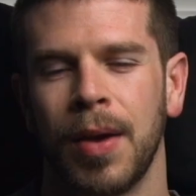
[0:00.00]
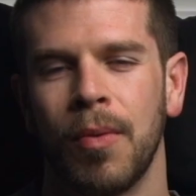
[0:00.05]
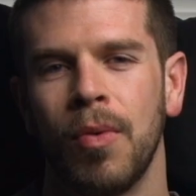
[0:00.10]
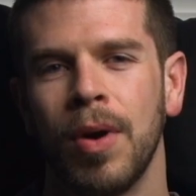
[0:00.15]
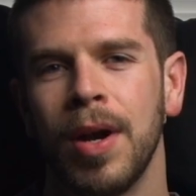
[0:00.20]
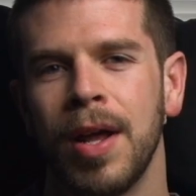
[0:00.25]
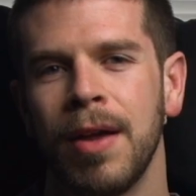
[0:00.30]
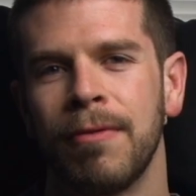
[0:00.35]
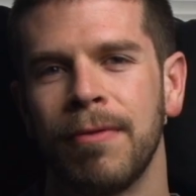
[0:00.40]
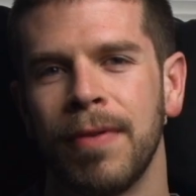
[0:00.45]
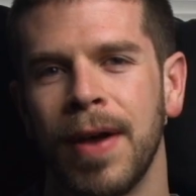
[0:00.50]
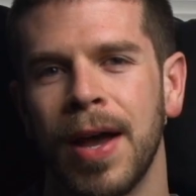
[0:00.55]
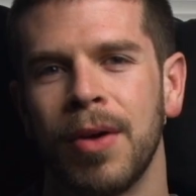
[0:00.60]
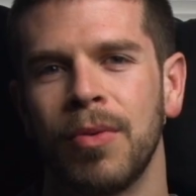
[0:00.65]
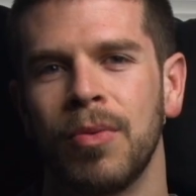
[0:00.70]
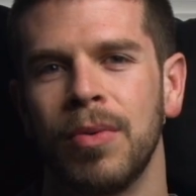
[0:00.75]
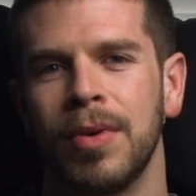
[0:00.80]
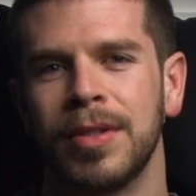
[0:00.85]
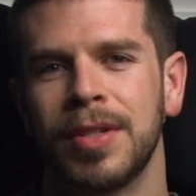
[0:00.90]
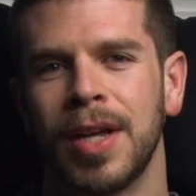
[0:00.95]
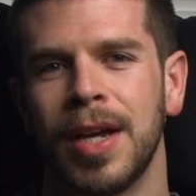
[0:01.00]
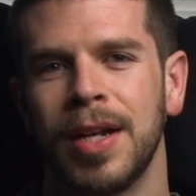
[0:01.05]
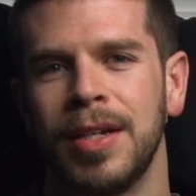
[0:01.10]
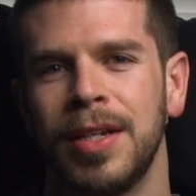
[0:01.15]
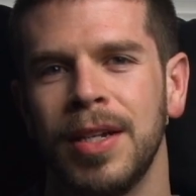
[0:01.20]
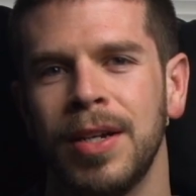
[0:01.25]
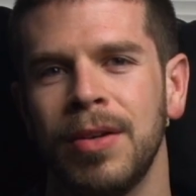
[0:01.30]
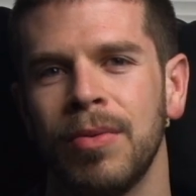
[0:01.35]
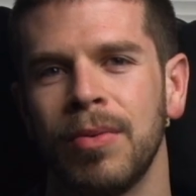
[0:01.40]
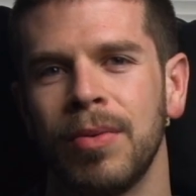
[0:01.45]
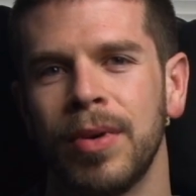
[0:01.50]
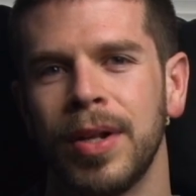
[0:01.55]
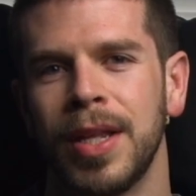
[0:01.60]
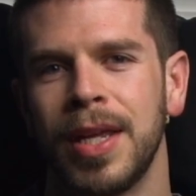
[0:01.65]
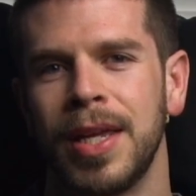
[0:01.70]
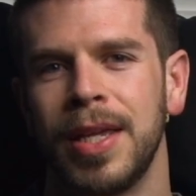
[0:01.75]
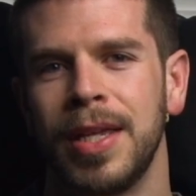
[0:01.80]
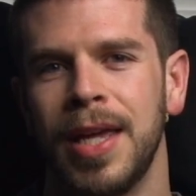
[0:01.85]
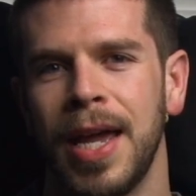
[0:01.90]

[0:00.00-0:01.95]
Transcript: And what I found was I didn't really